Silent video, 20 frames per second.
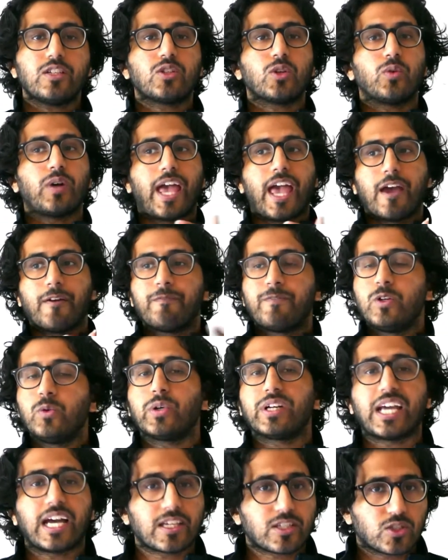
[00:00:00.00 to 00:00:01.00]
So
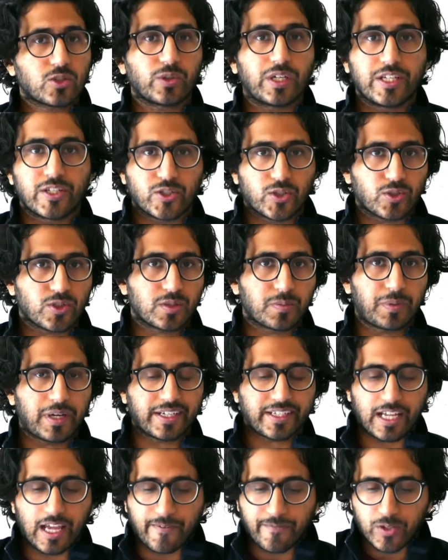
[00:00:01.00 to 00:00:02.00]
everyone has to
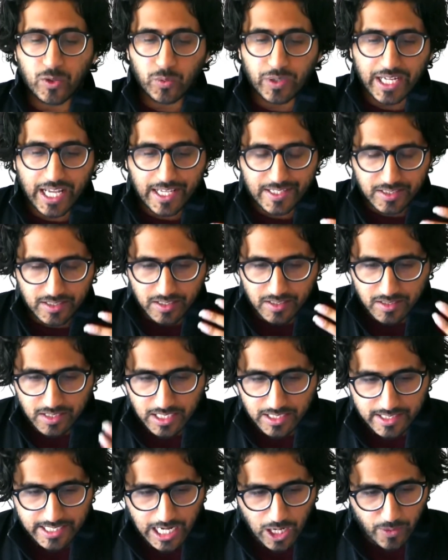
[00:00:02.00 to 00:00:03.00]
introspect, everyone has to
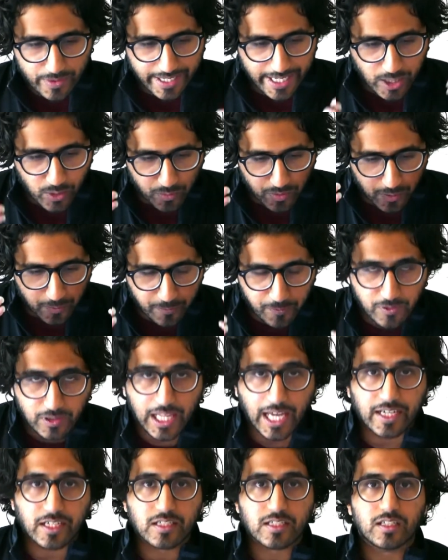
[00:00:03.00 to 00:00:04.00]
sit down and
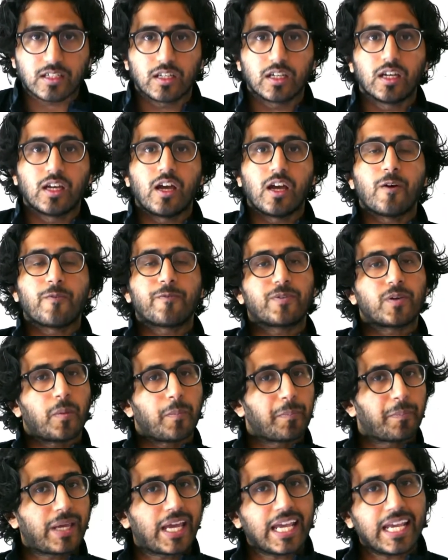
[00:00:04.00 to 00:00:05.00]
reflect
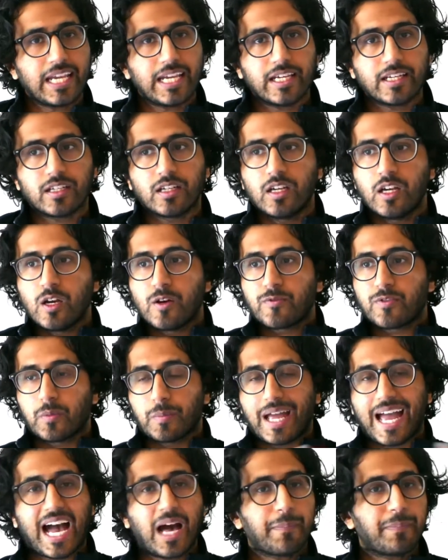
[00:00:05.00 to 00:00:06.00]
from pain,
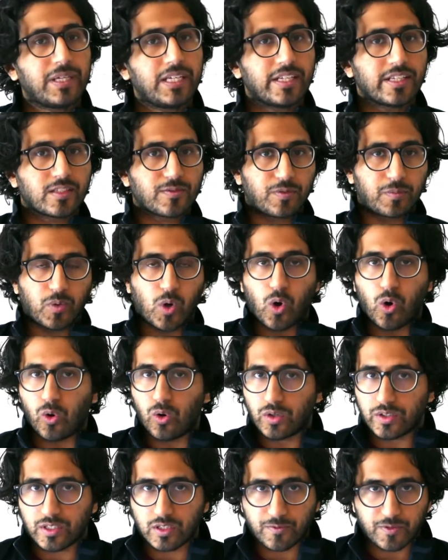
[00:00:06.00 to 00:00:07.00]
from happiness, from
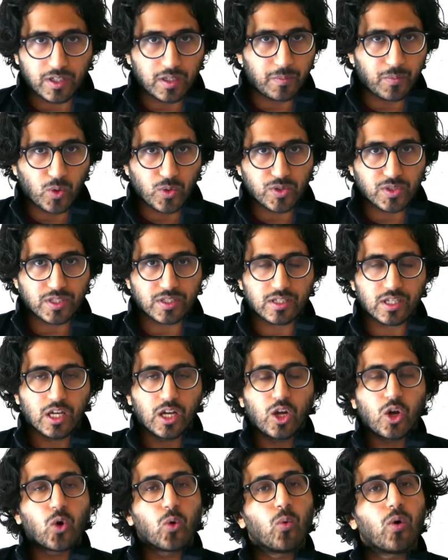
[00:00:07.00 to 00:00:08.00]
all different emotions,
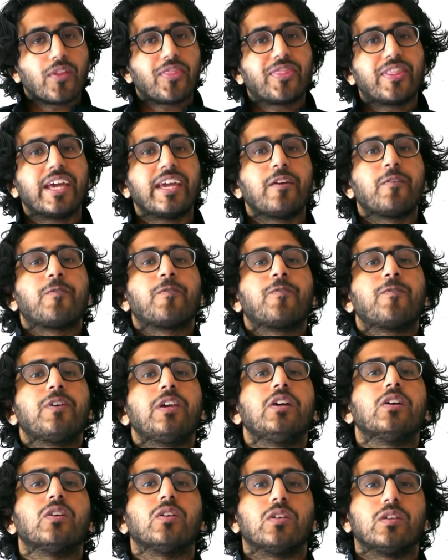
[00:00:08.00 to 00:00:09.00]
what they
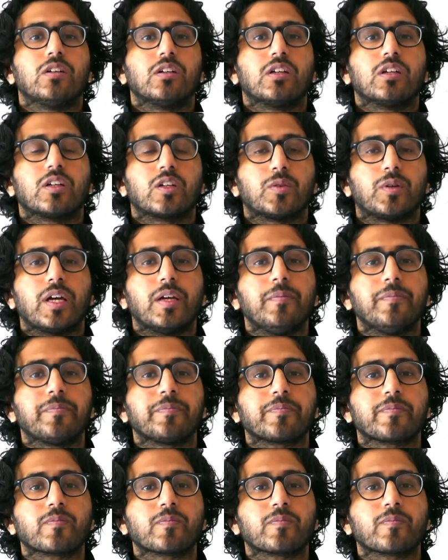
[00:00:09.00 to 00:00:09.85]
feel, right?